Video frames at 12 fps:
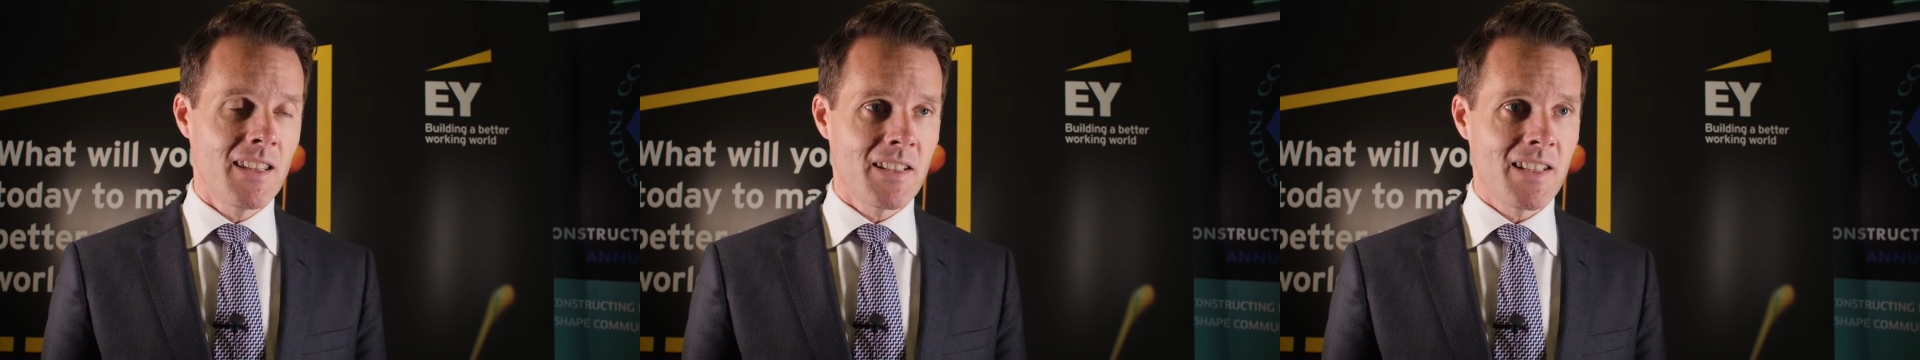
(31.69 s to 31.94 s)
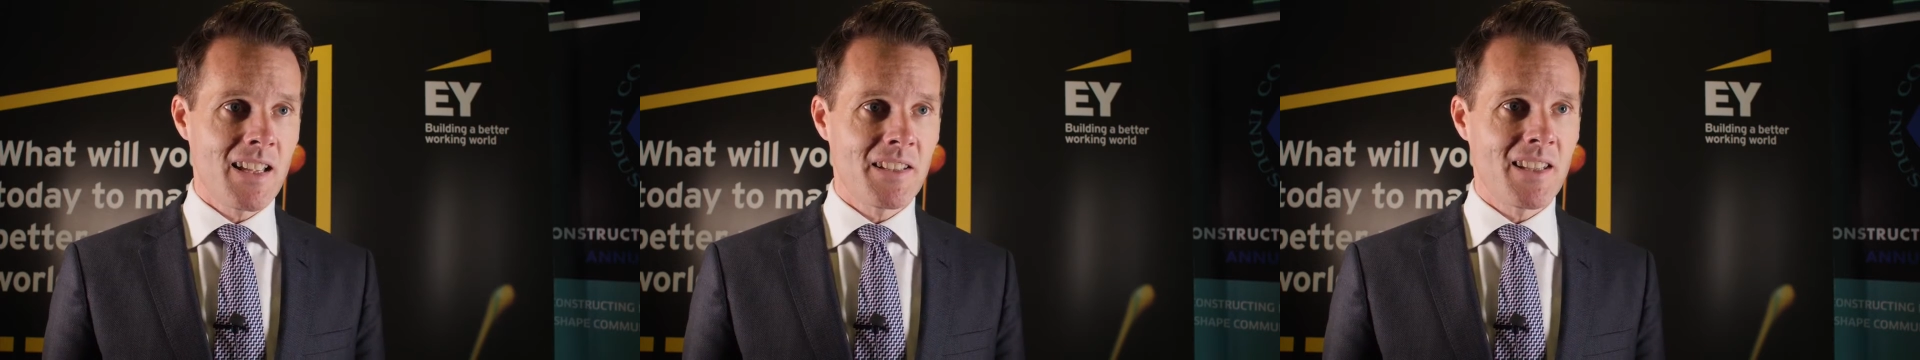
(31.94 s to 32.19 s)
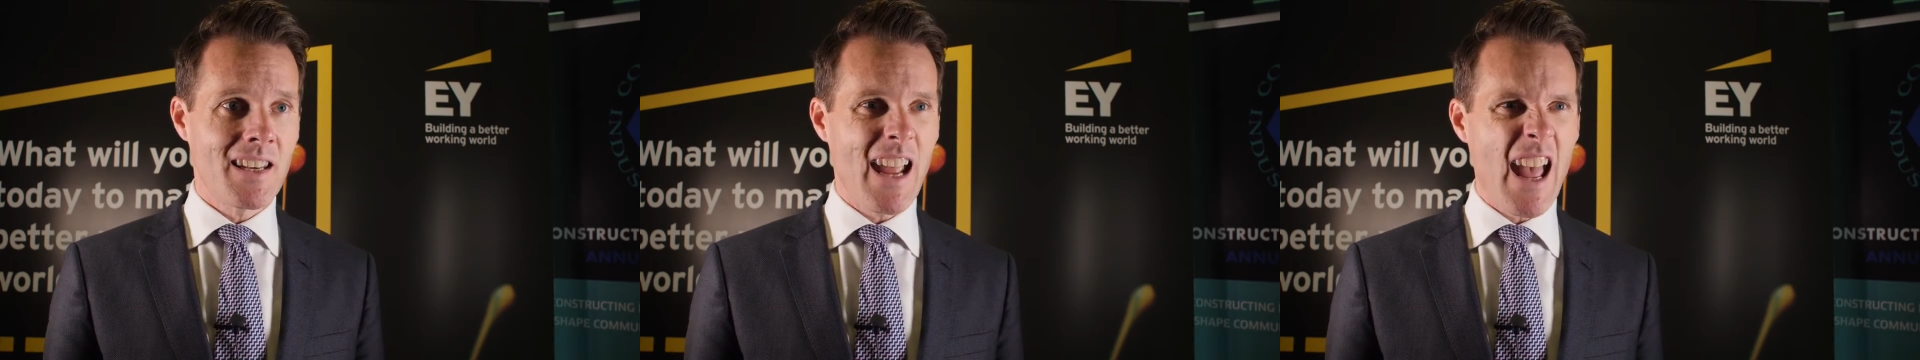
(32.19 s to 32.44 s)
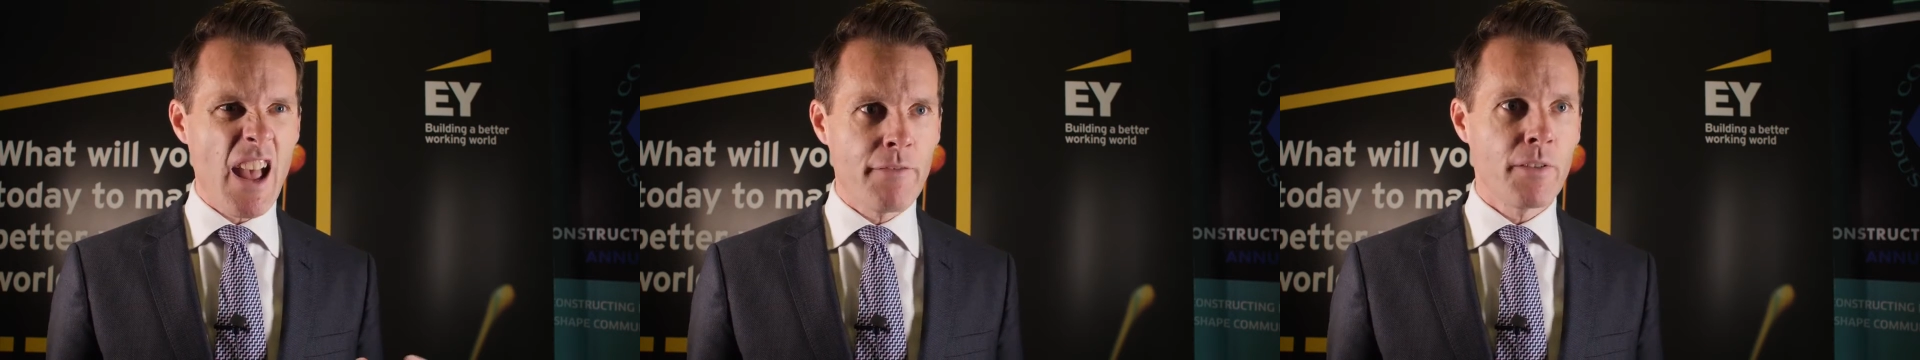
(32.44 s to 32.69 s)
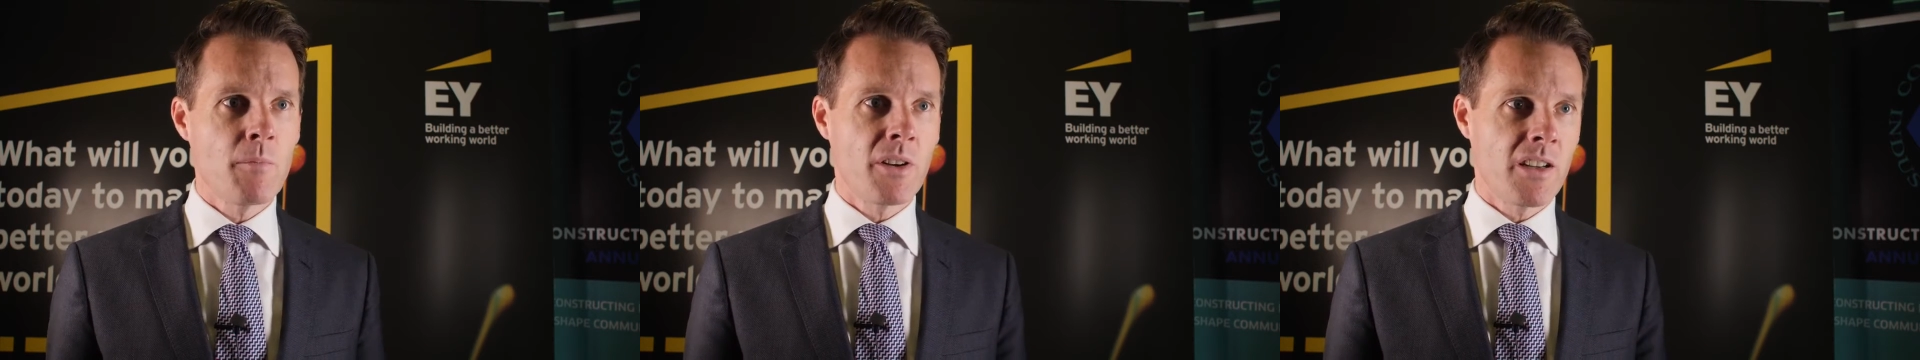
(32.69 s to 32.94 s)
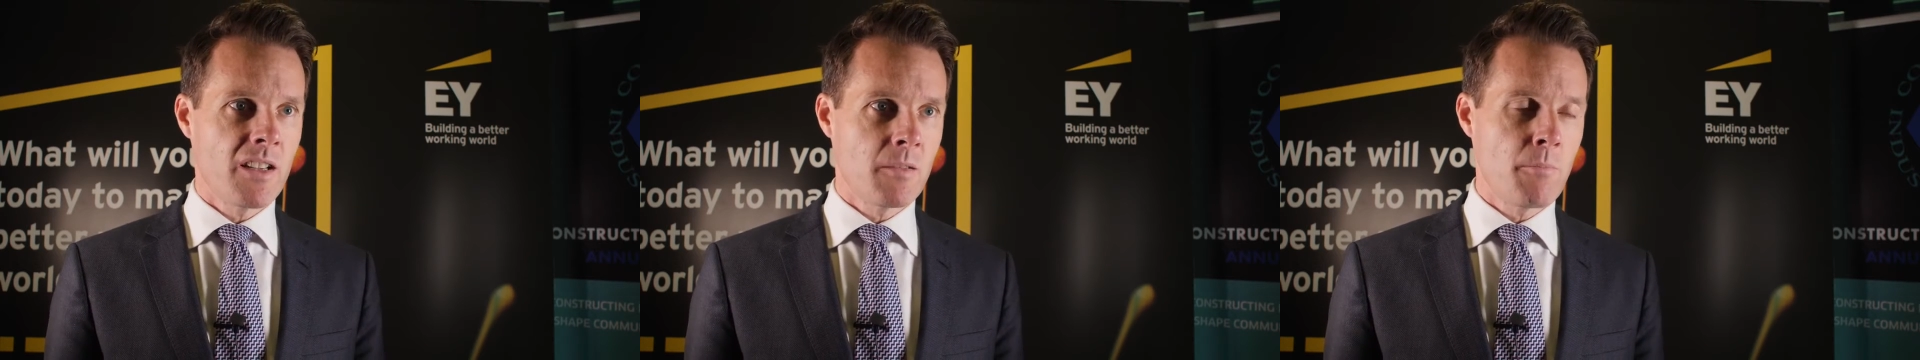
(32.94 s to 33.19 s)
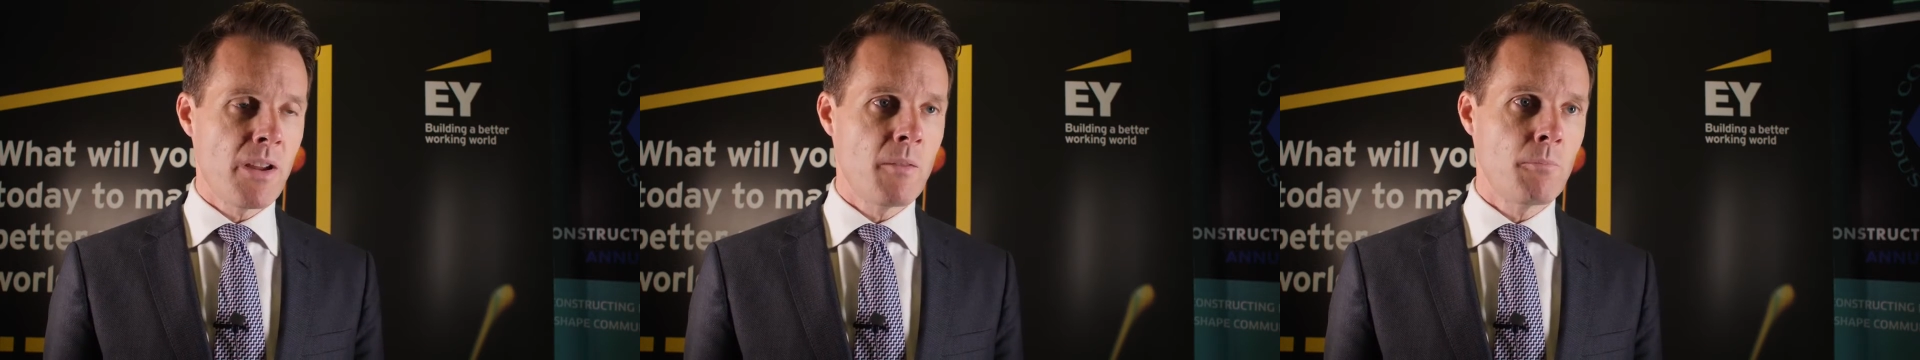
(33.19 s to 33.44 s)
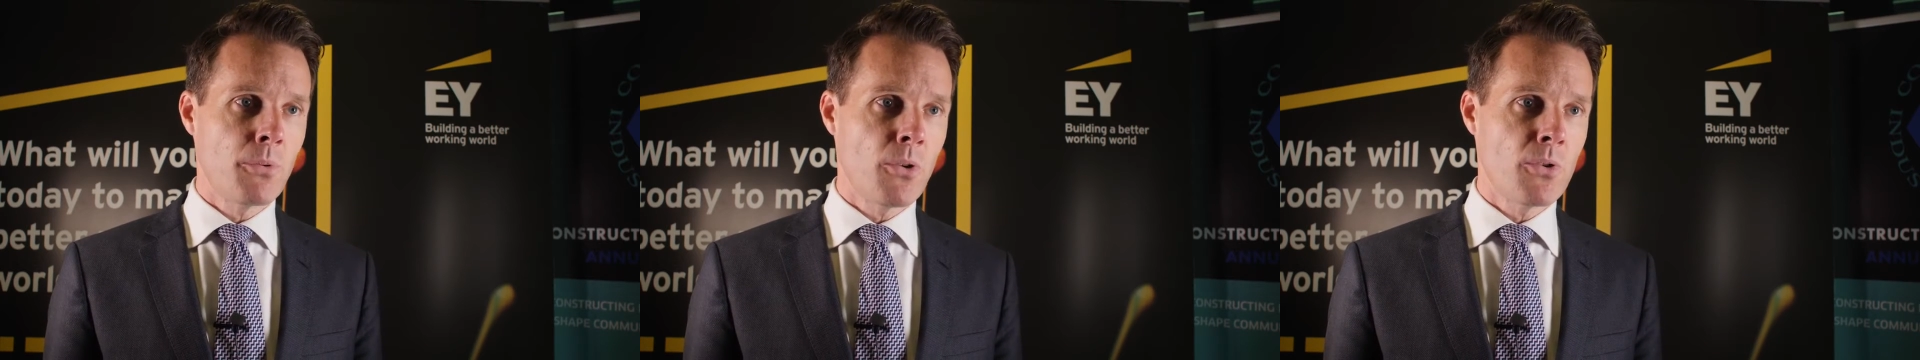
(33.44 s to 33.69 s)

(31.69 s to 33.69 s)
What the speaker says: in the sense that everybody is being